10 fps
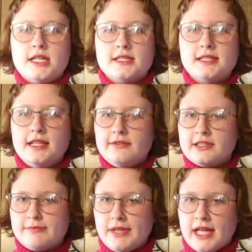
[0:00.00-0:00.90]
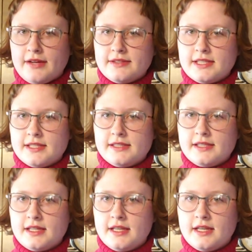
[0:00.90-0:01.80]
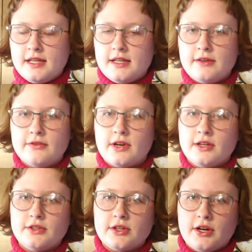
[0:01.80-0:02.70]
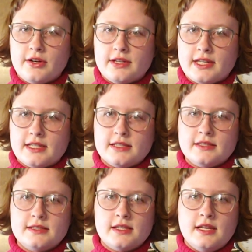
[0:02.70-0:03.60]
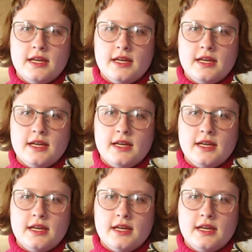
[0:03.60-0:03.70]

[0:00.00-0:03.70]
sleeveless blouses for under cardigans,